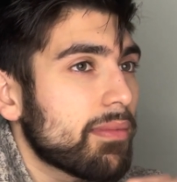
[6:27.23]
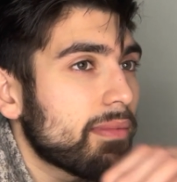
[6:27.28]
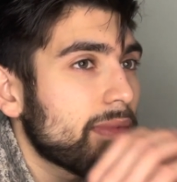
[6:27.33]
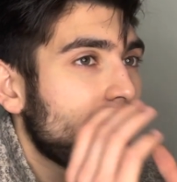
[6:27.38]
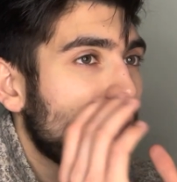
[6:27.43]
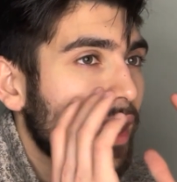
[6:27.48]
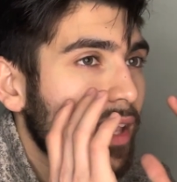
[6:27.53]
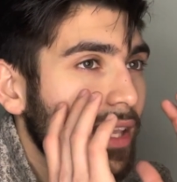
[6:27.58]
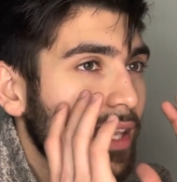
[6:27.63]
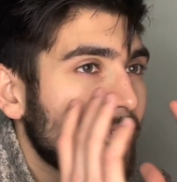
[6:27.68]

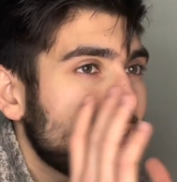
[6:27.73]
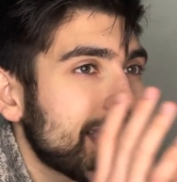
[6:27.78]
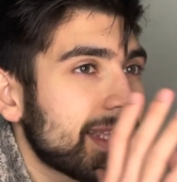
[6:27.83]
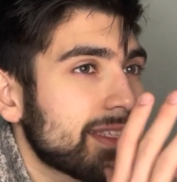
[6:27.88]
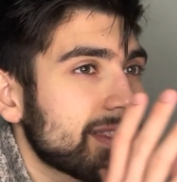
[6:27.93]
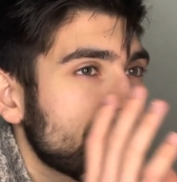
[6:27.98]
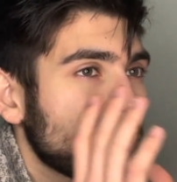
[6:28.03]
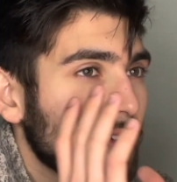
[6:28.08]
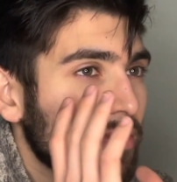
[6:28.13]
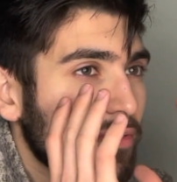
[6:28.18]

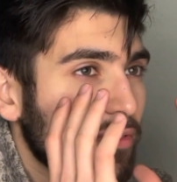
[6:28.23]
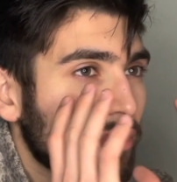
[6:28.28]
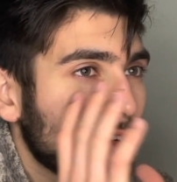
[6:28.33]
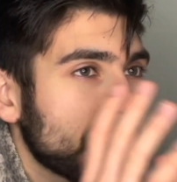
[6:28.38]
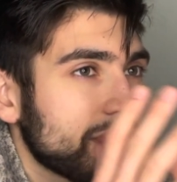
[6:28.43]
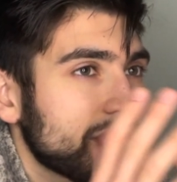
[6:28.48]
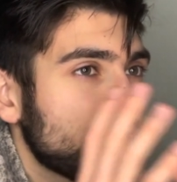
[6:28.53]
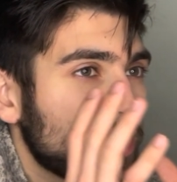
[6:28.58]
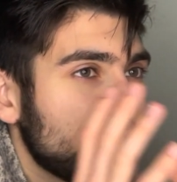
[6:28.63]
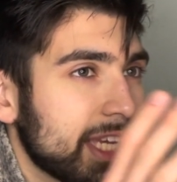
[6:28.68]
lens of
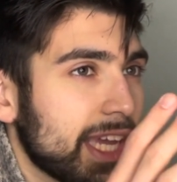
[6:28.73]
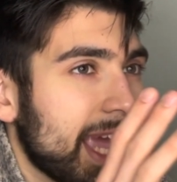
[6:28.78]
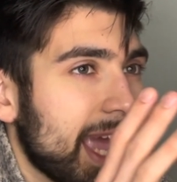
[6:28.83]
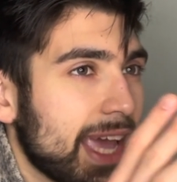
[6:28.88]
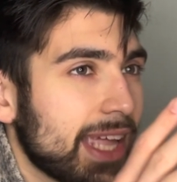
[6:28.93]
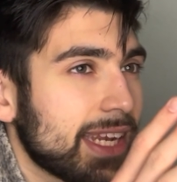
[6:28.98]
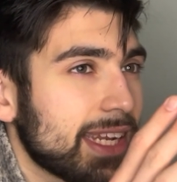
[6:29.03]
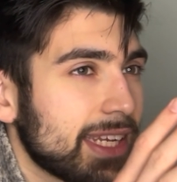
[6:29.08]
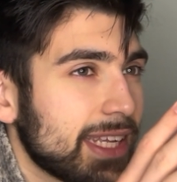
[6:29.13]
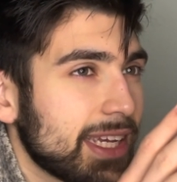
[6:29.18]

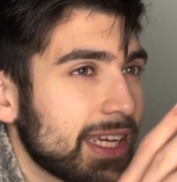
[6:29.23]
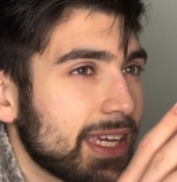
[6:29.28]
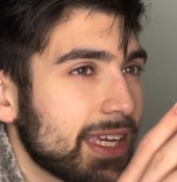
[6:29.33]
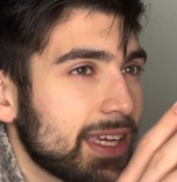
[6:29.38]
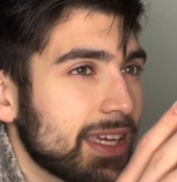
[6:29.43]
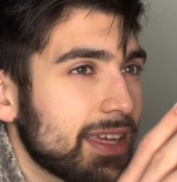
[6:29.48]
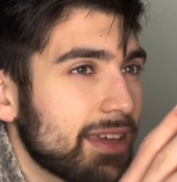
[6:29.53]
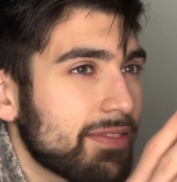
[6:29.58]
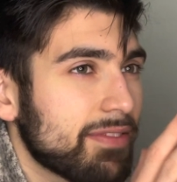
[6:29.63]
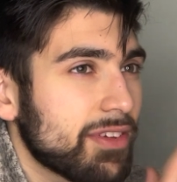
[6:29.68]
Christianity,
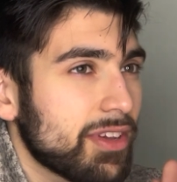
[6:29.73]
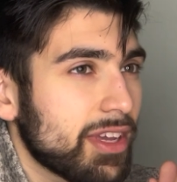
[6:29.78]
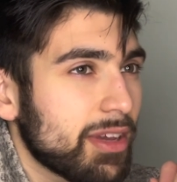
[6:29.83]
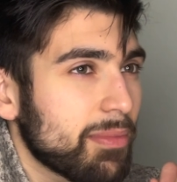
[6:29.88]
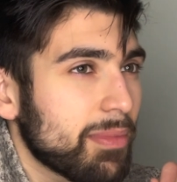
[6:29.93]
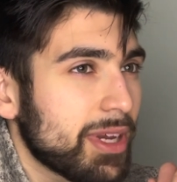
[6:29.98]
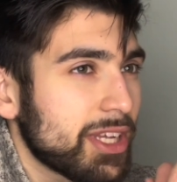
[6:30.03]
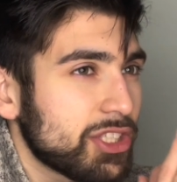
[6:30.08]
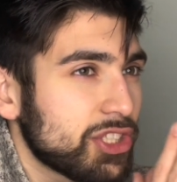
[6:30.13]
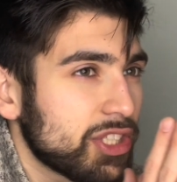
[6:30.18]
if you get
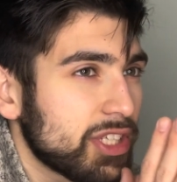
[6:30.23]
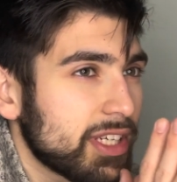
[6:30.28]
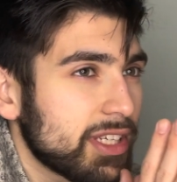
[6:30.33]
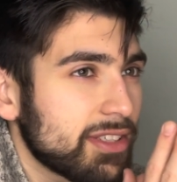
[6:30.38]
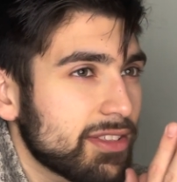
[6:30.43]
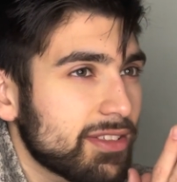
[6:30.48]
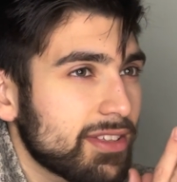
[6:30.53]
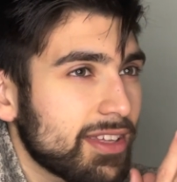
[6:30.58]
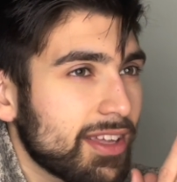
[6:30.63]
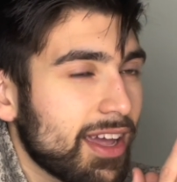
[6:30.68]
my
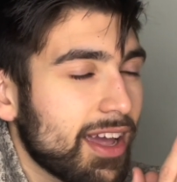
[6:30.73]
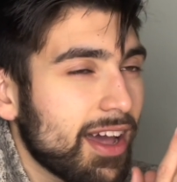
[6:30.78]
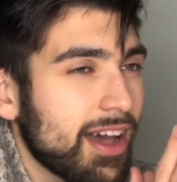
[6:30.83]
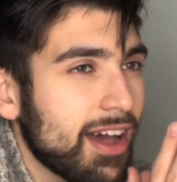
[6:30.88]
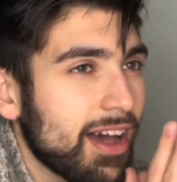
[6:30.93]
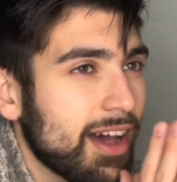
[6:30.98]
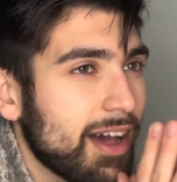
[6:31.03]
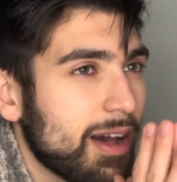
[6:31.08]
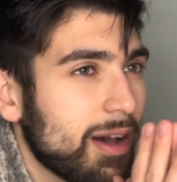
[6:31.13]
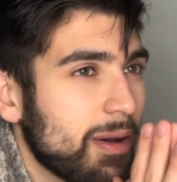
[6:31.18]
gist.
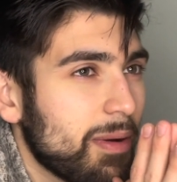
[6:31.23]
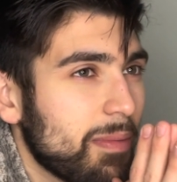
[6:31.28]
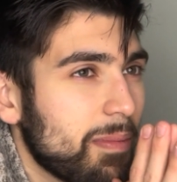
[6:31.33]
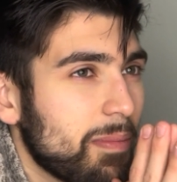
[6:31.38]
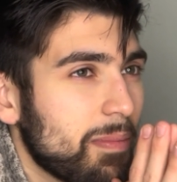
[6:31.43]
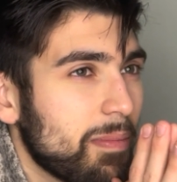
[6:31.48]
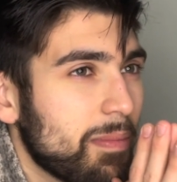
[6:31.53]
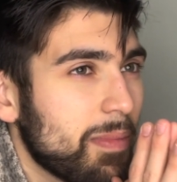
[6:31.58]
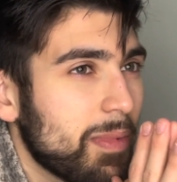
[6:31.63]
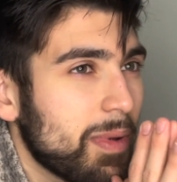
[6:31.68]
And